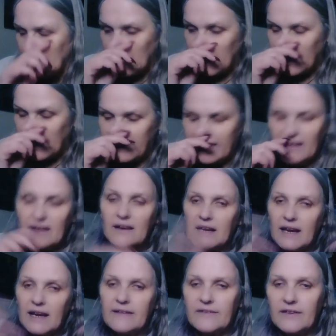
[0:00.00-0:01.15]
is
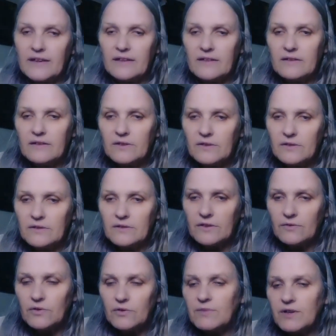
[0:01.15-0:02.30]
cleansing
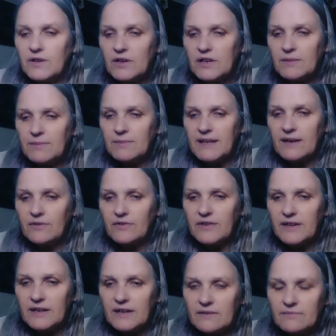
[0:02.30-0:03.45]
the room that you're going to be
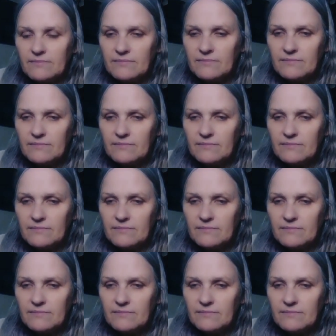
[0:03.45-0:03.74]
dowsing in.